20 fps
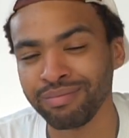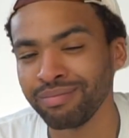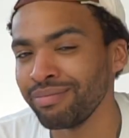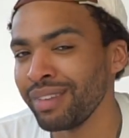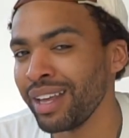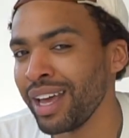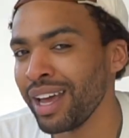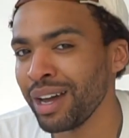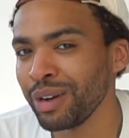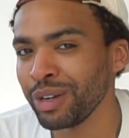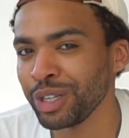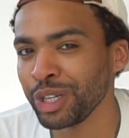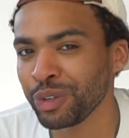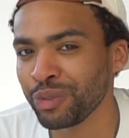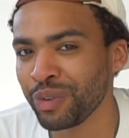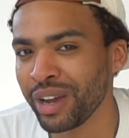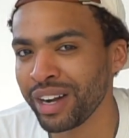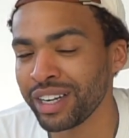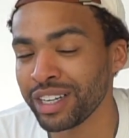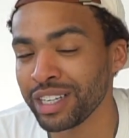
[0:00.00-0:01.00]
Now you're
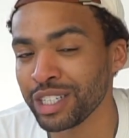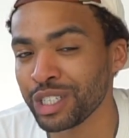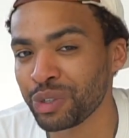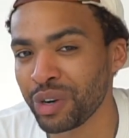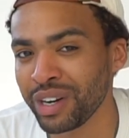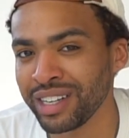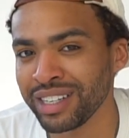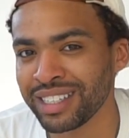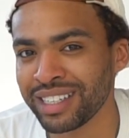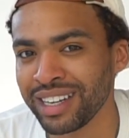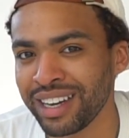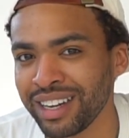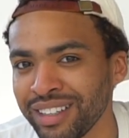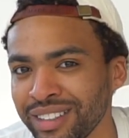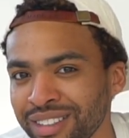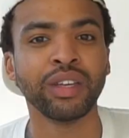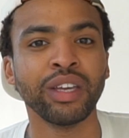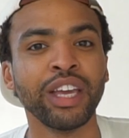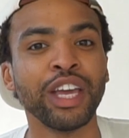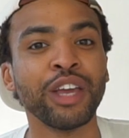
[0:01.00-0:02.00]
ready to strut in style.